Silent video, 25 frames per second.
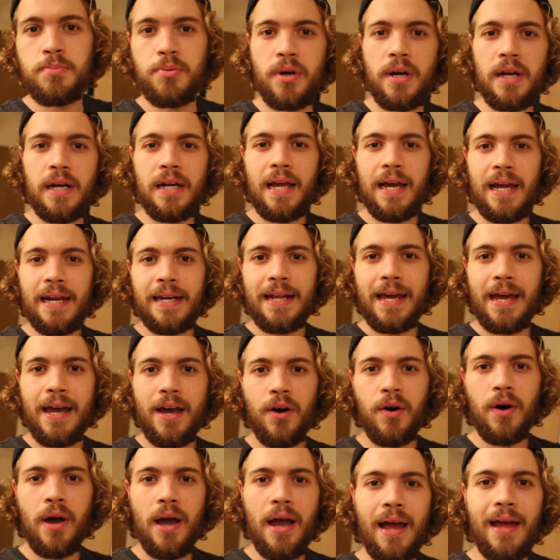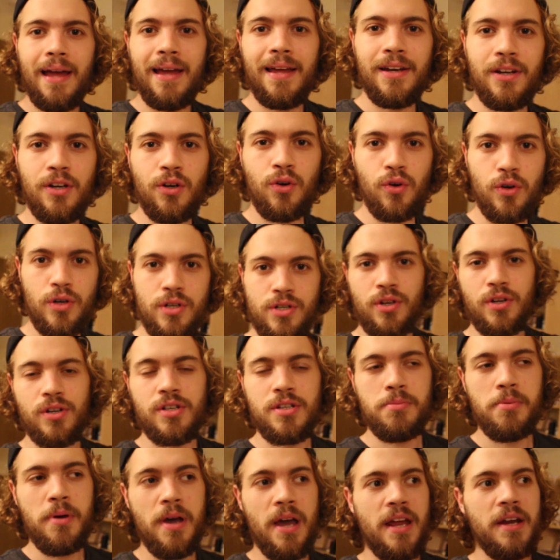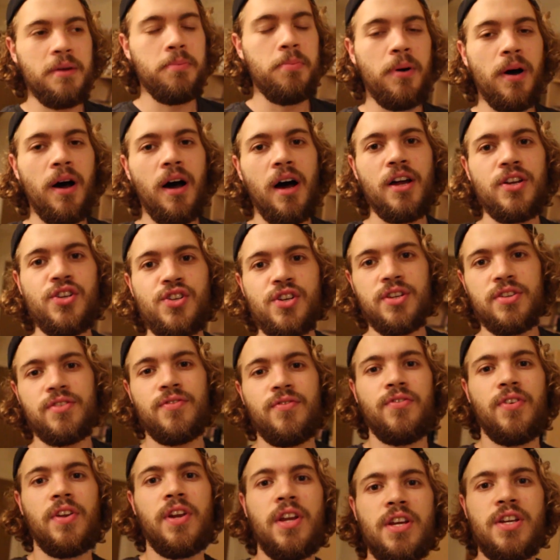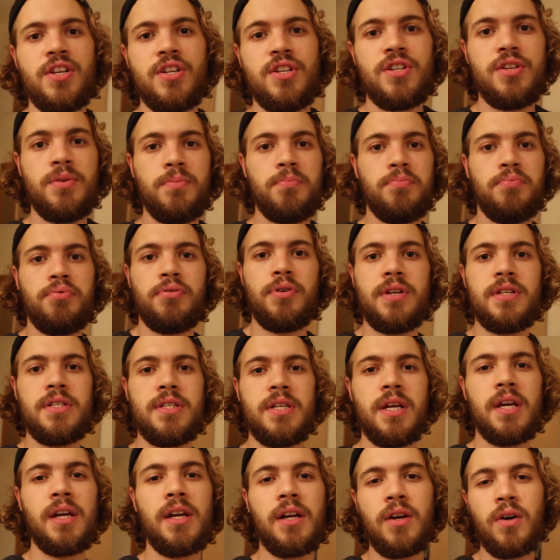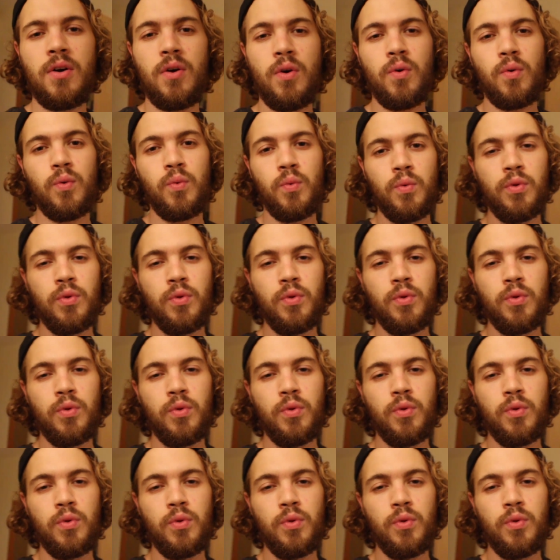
pretty late now and Laura's gone to bed, but I just finished printing all